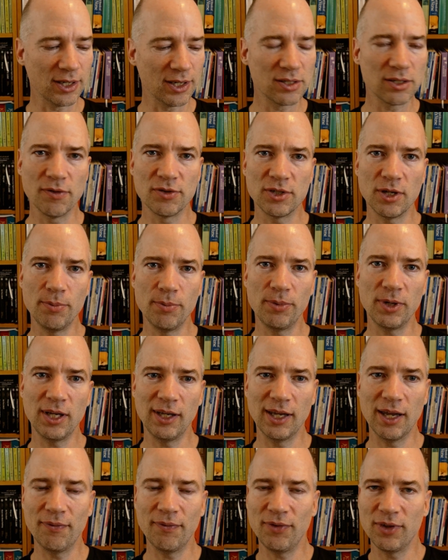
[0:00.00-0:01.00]
So
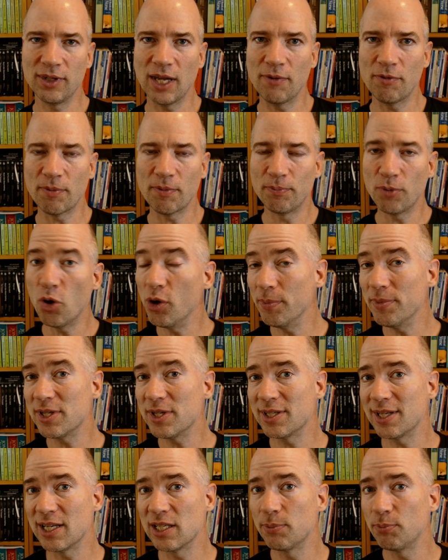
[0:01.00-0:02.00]
somebody, if a poem
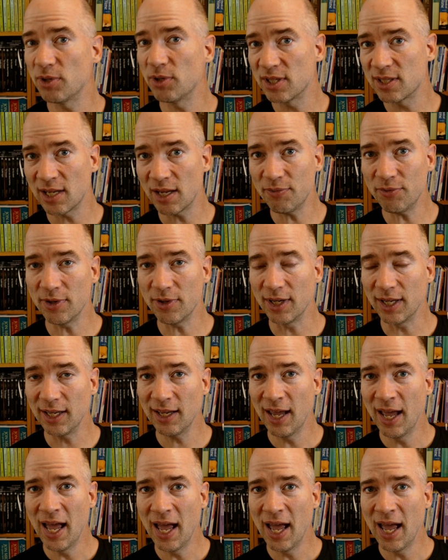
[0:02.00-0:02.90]
says Persephone,